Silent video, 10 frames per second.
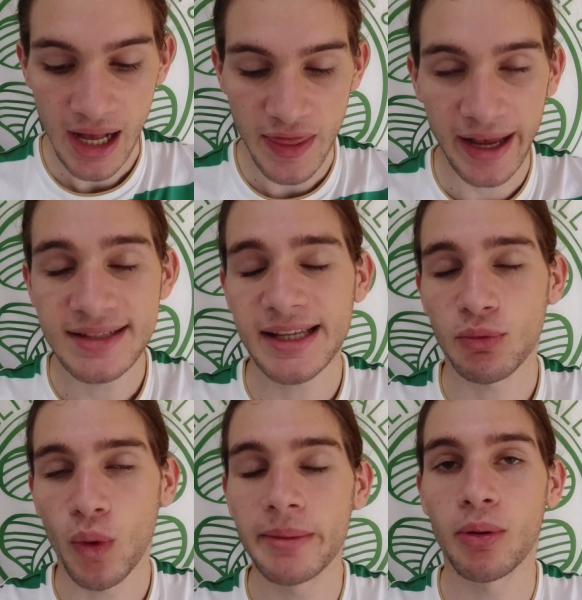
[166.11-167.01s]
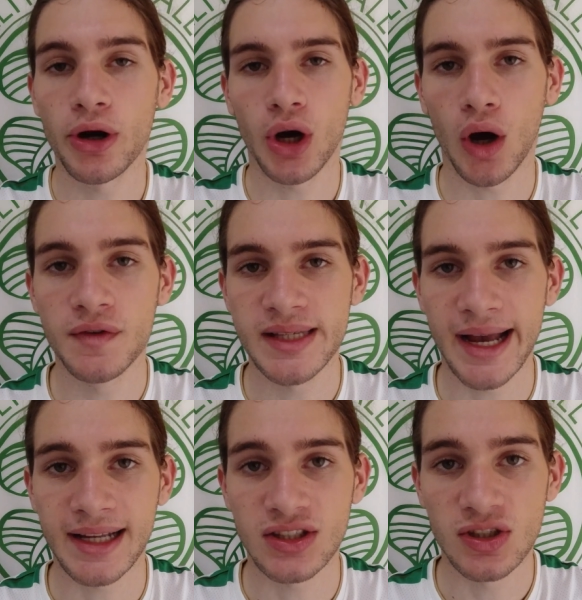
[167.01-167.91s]
They sit at 1 point off
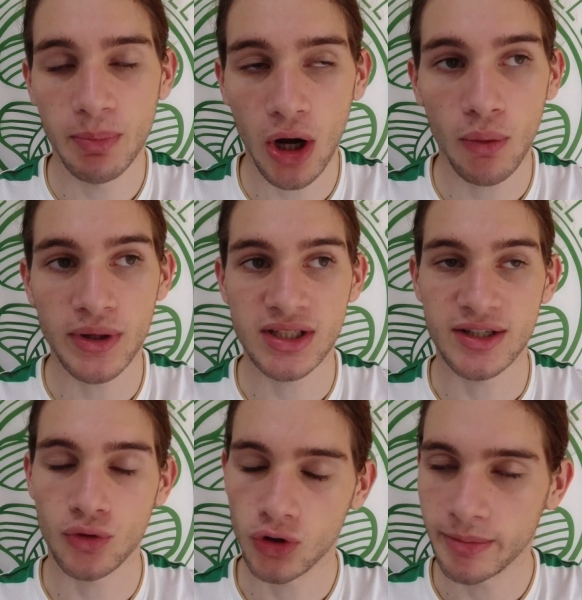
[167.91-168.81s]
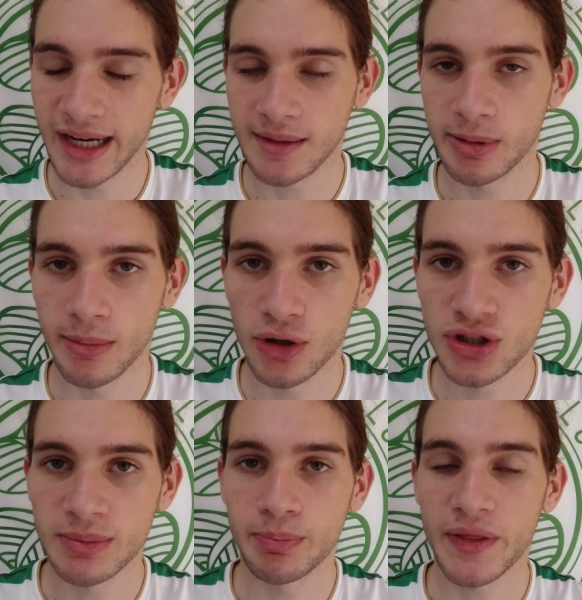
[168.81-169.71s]
second spot, which is automatic
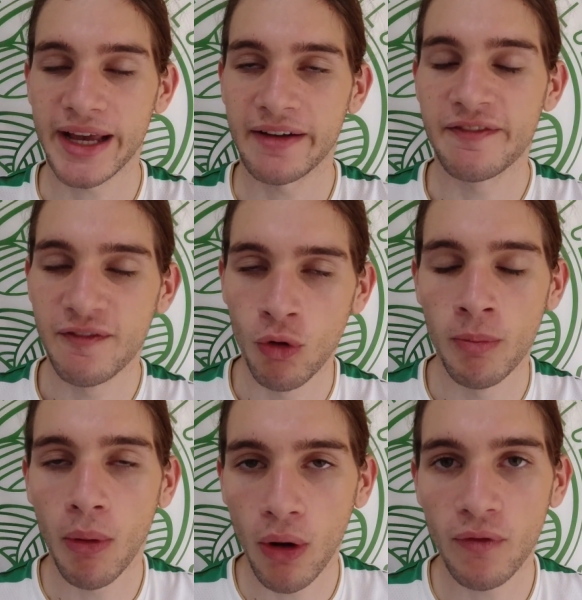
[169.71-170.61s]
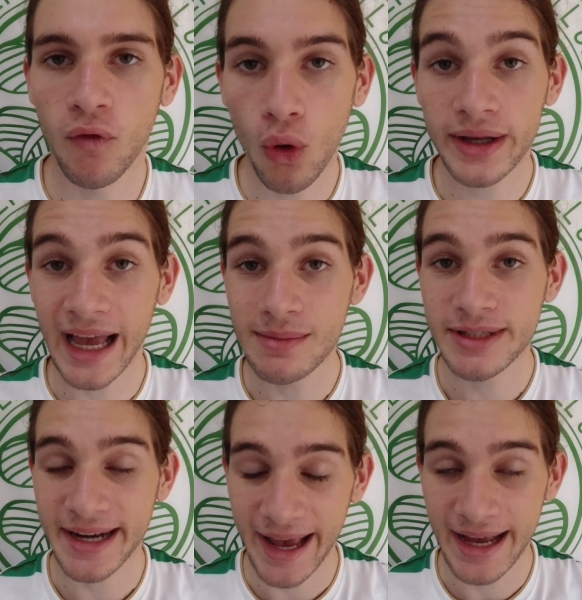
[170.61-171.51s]
promotion, but they have four
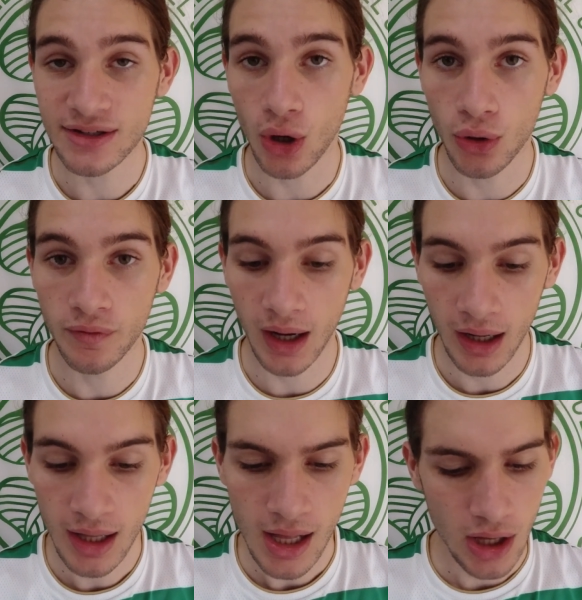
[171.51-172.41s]
games in hand over